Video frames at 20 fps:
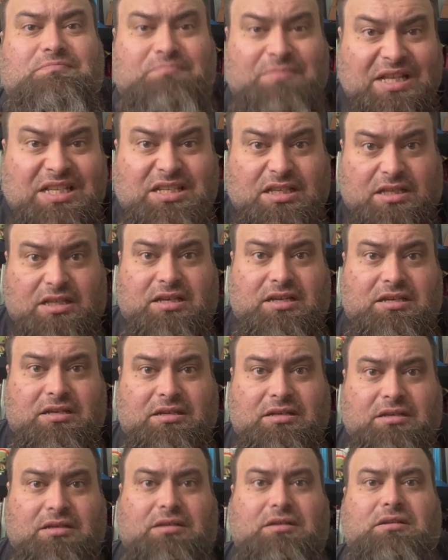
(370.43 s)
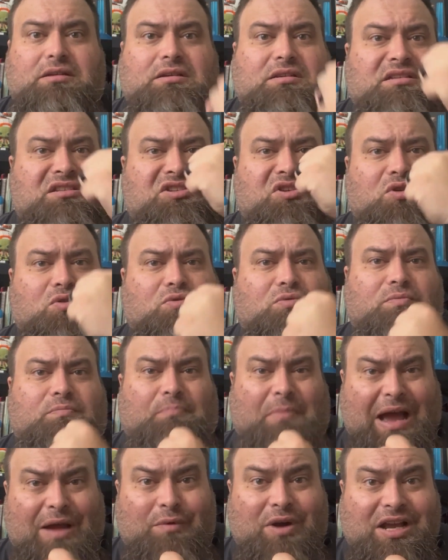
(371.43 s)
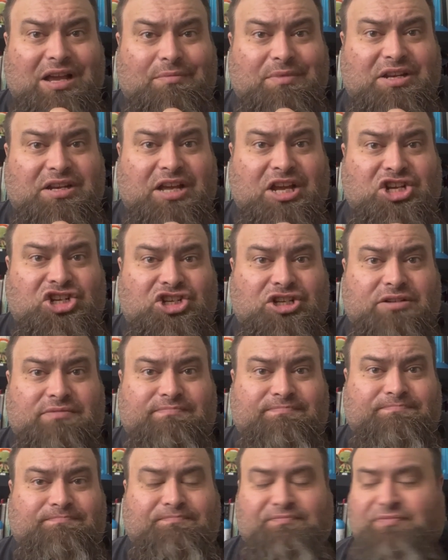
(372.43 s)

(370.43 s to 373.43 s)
mentally. So my recommendation,